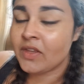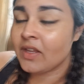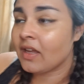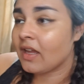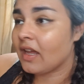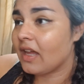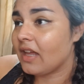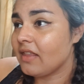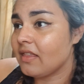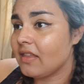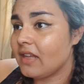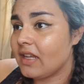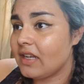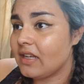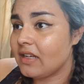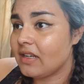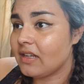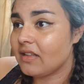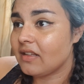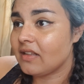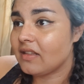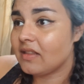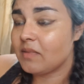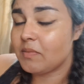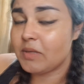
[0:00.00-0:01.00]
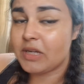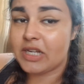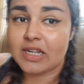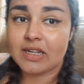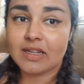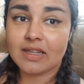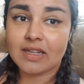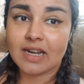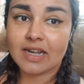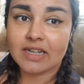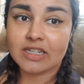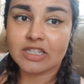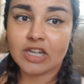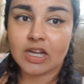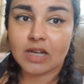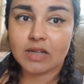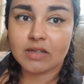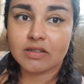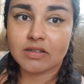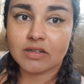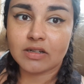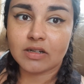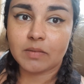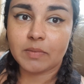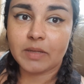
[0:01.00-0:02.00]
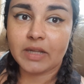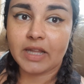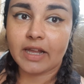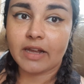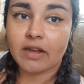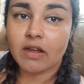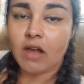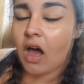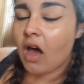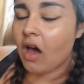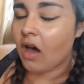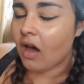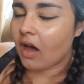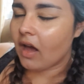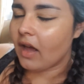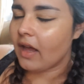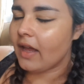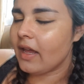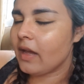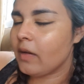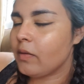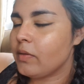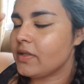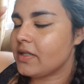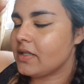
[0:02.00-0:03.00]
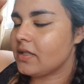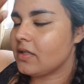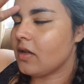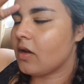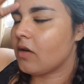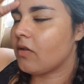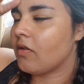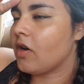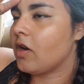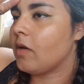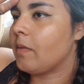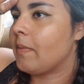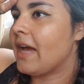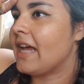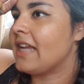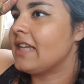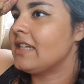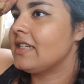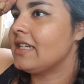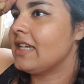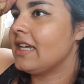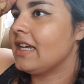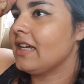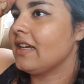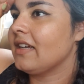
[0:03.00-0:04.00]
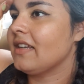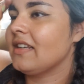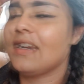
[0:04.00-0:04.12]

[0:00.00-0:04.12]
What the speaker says: And then at the beginning of the next chapter, it'll be like, oh, it was so romantic.